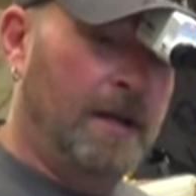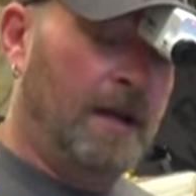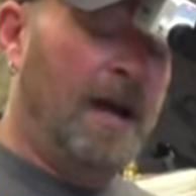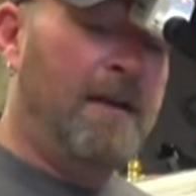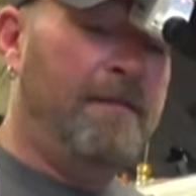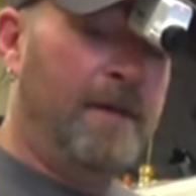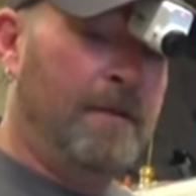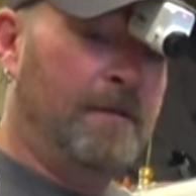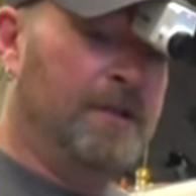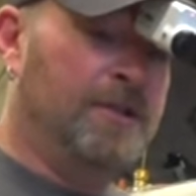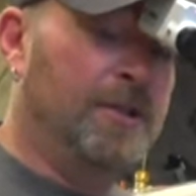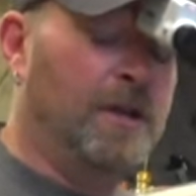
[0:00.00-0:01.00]
that I
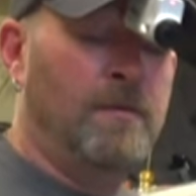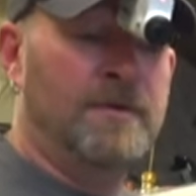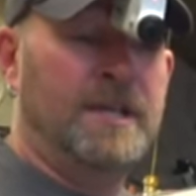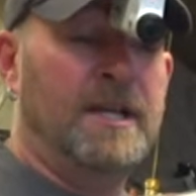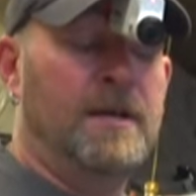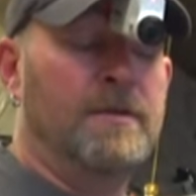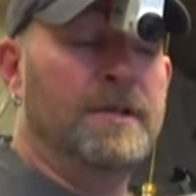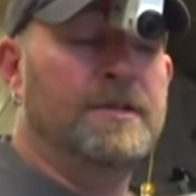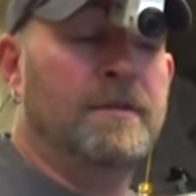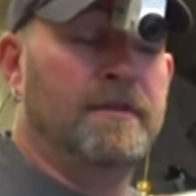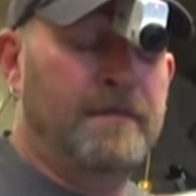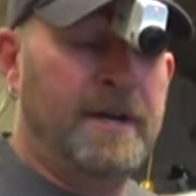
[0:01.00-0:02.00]
found this year was I loaned it
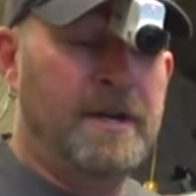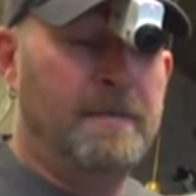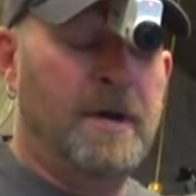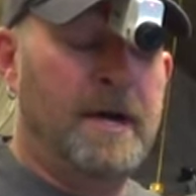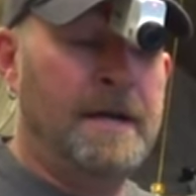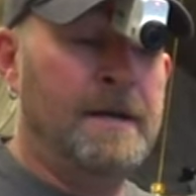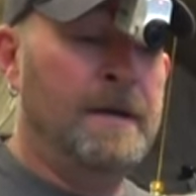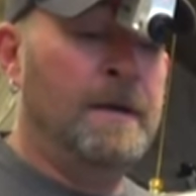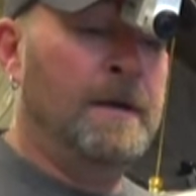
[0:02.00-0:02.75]
to a friend of mine